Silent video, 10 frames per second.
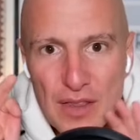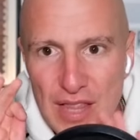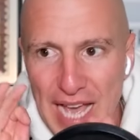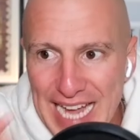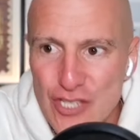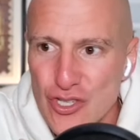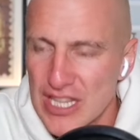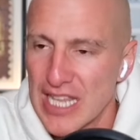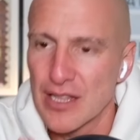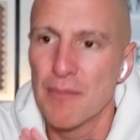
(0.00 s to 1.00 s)
I just
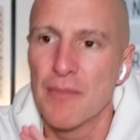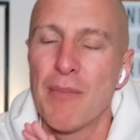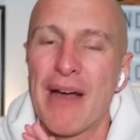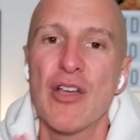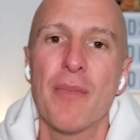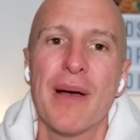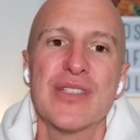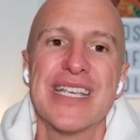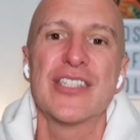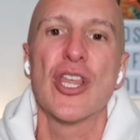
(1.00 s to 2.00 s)
think that Mario
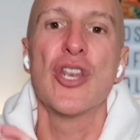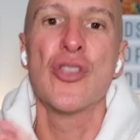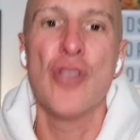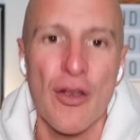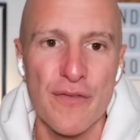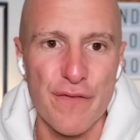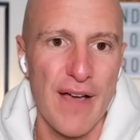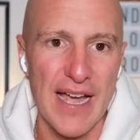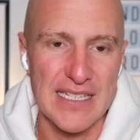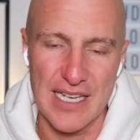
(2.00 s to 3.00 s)
Bautista
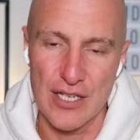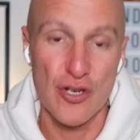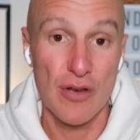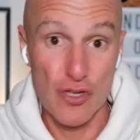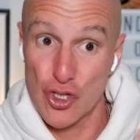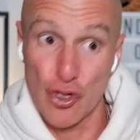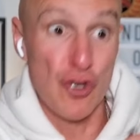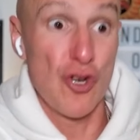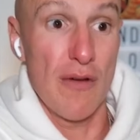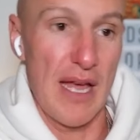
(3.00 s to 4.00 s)
non-fighting
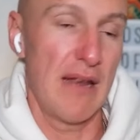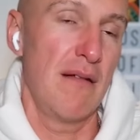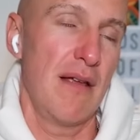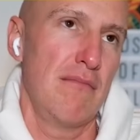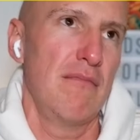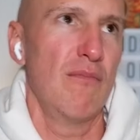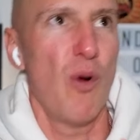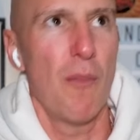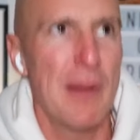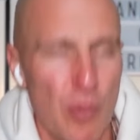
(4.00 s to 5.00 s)
shouldn't, and
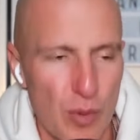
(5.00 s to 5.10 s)
what people